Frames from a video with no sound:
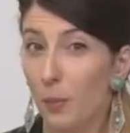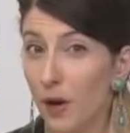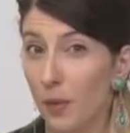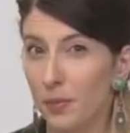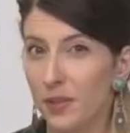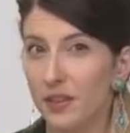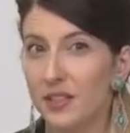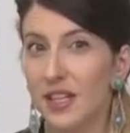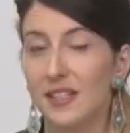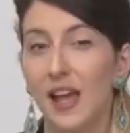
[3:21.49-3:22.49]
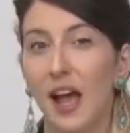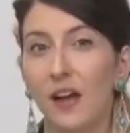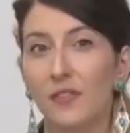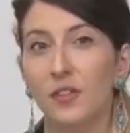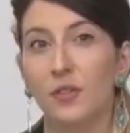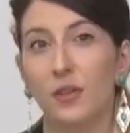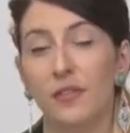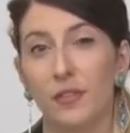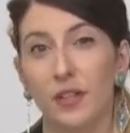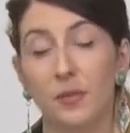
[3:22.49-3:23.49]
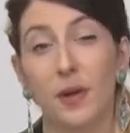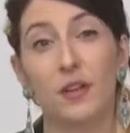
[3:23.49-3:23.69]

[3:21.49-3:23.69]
probably in the days after the referendum